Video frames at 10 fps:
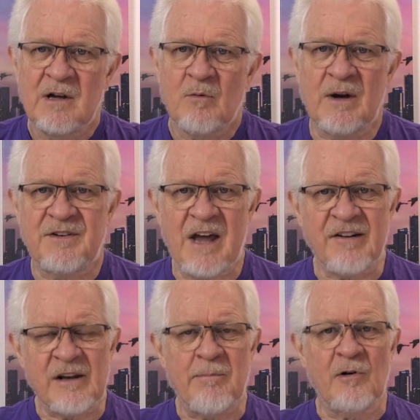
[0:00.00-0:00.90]
When
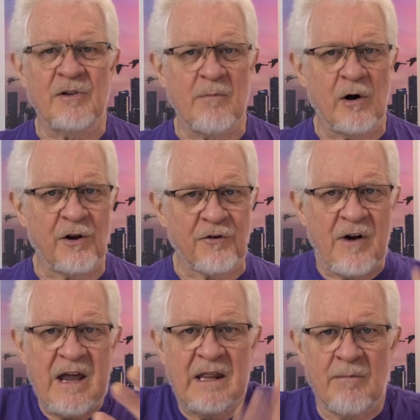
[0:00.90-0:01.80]
Tesla built the Model
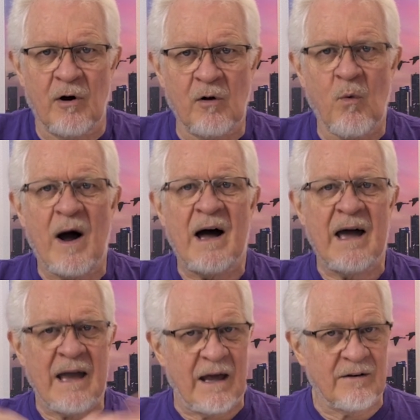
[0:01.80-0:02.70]
3 and the Model
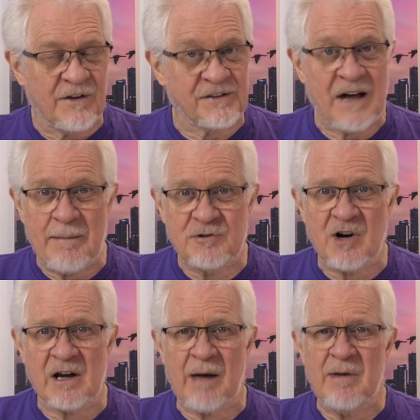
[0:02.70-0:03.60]
Y and the
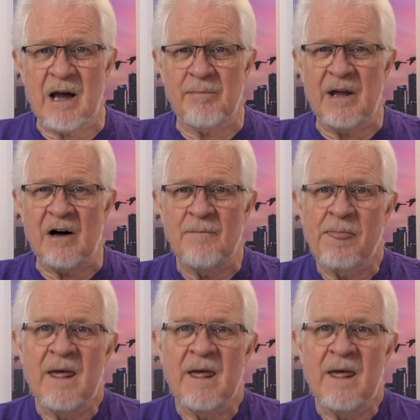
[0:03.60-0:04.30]
Cybertruck coming up now,